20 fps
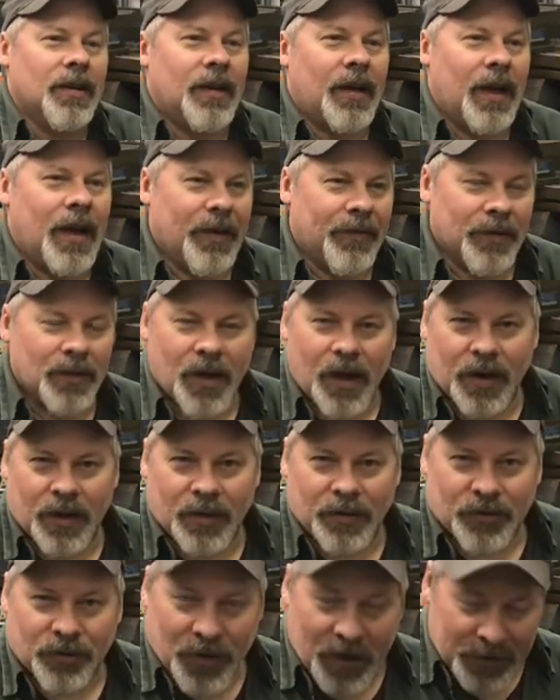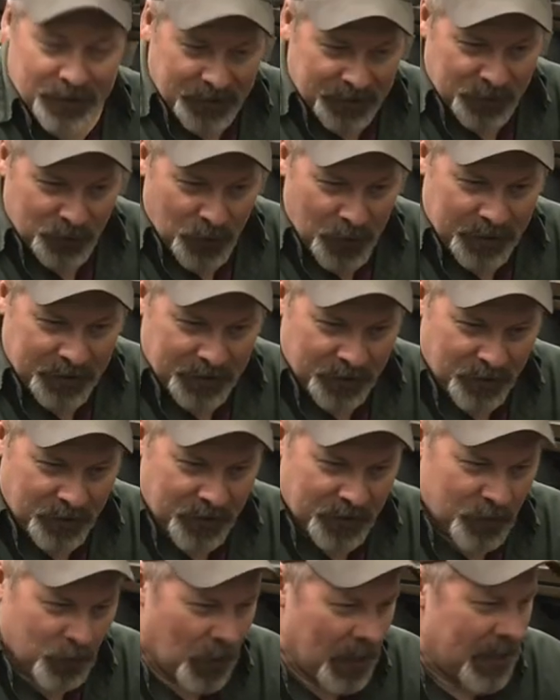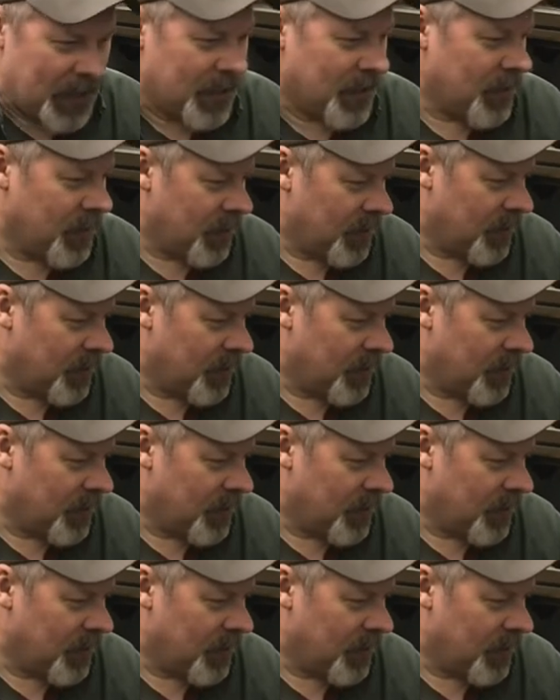I have a lot of transmission work to do this week